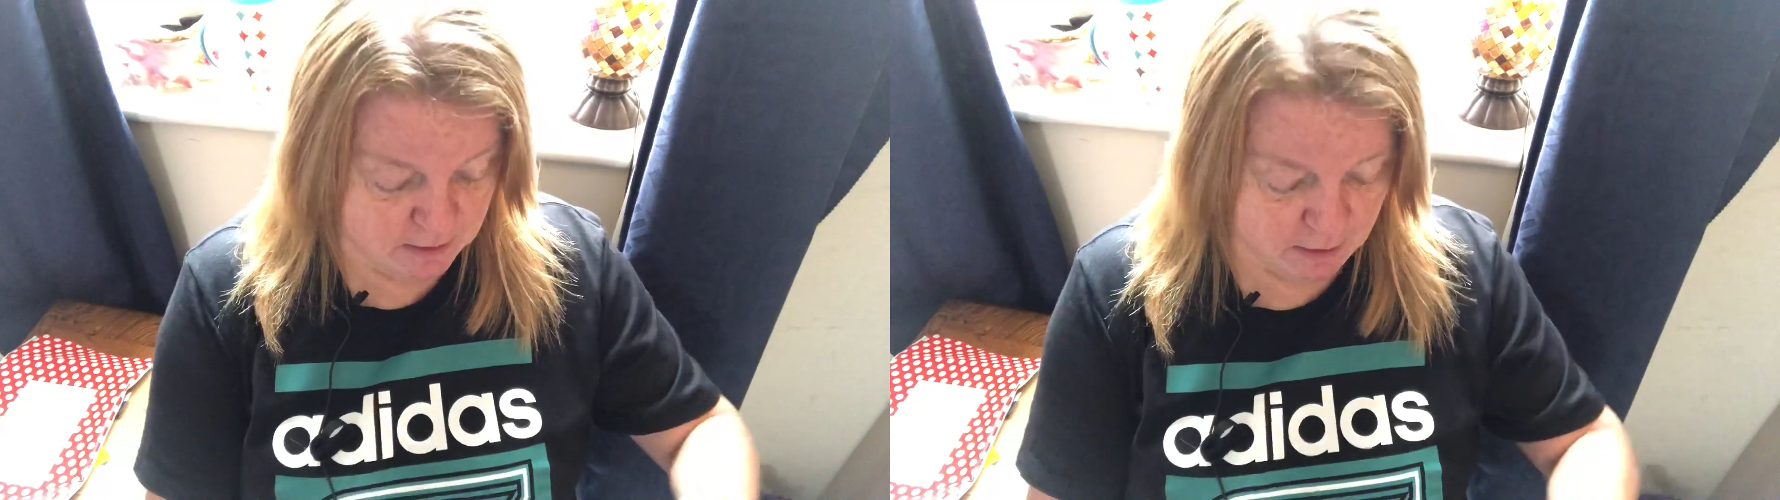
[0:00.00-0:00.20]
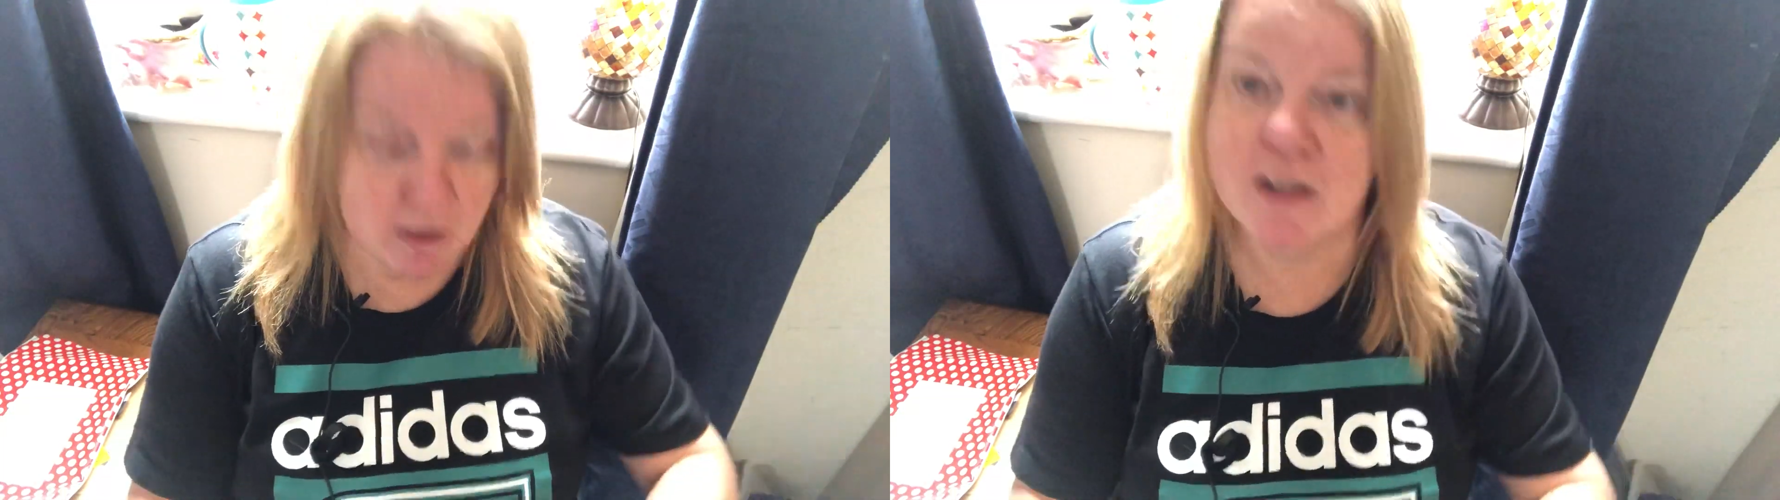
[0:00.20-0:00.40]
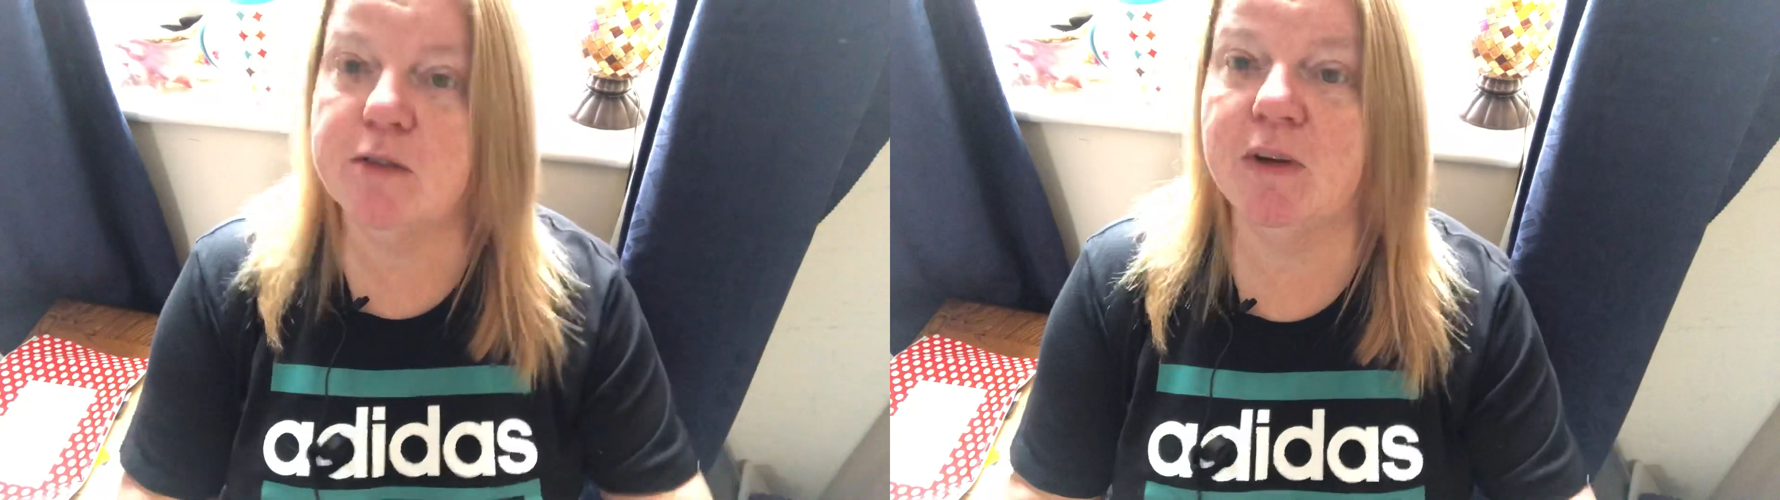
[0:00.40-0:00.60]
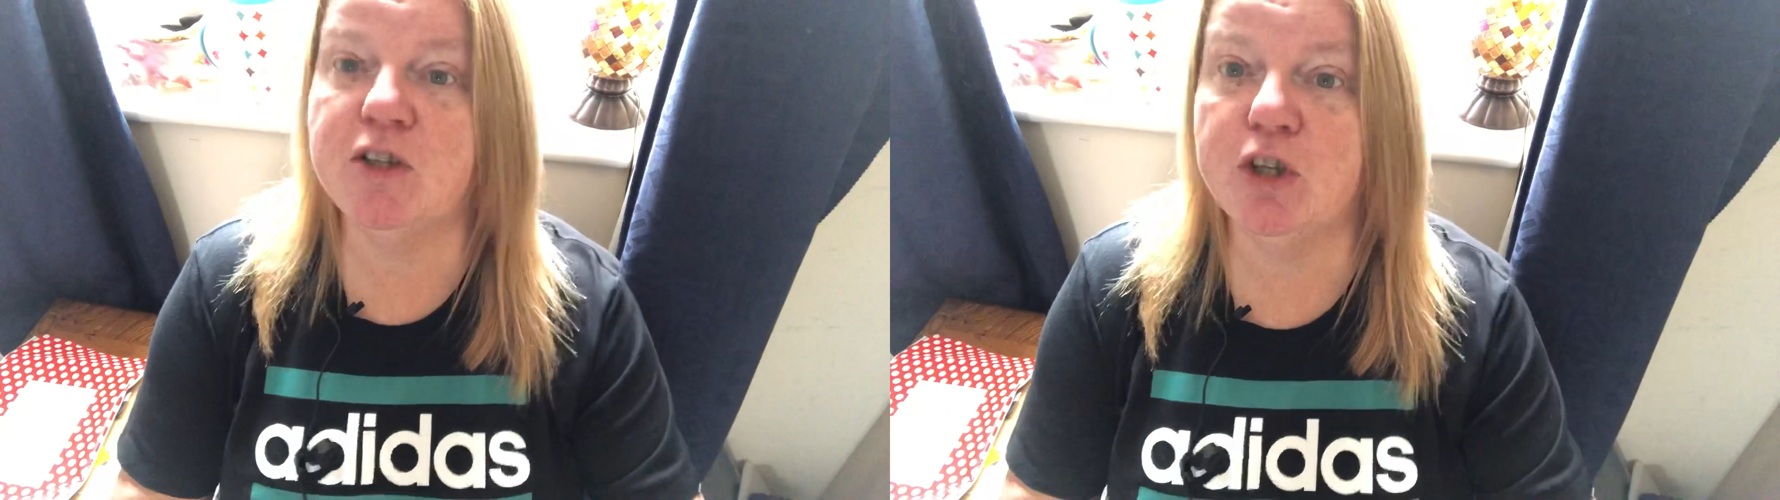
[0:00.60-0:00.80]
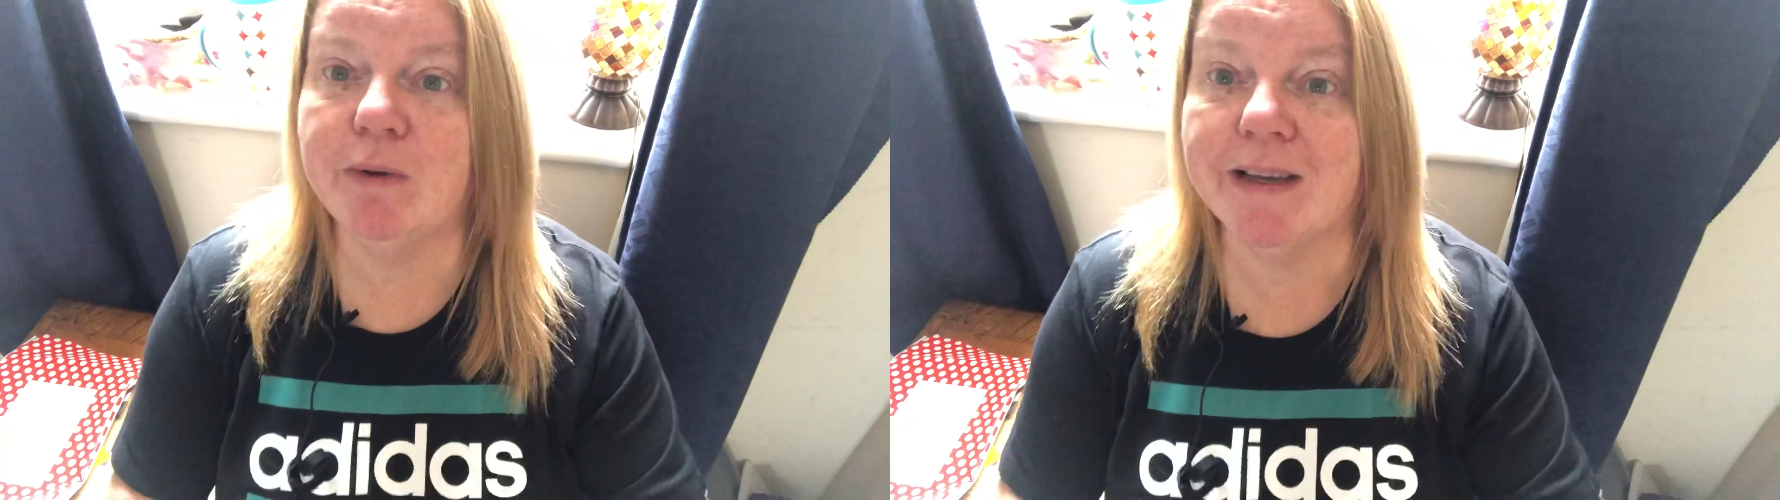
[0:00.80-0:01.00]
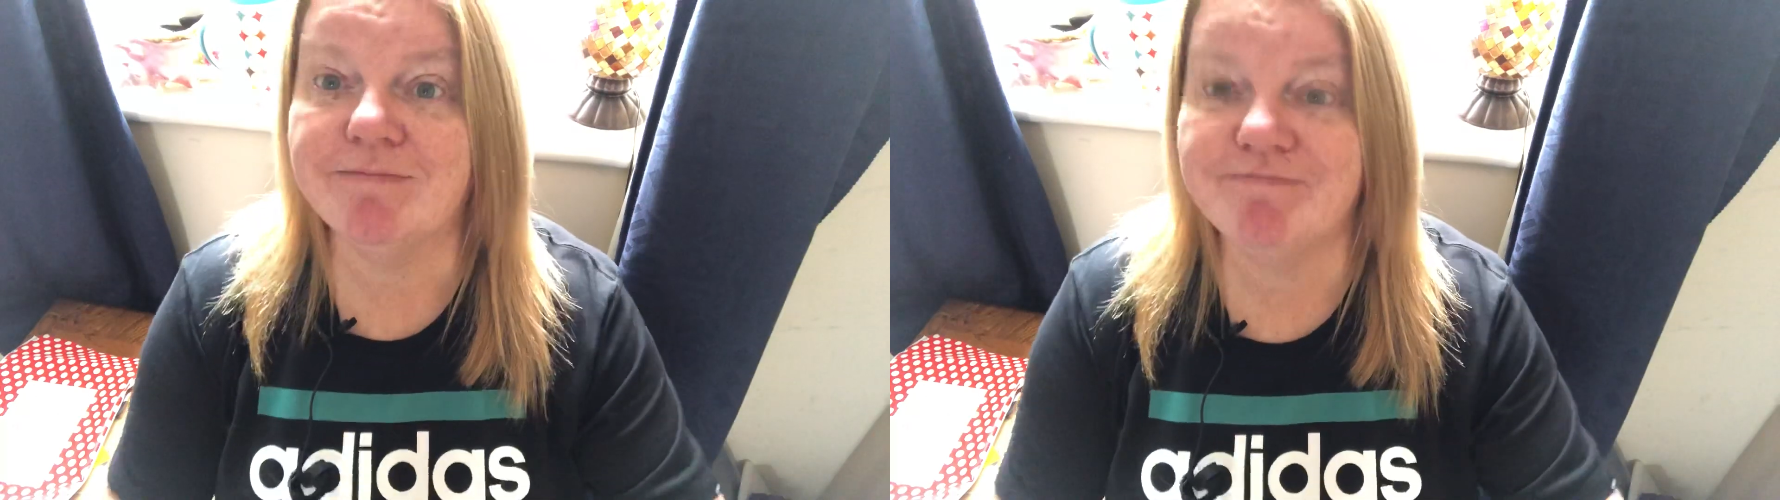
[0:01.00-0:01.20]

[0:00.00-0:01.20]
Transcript: don't like to undo it,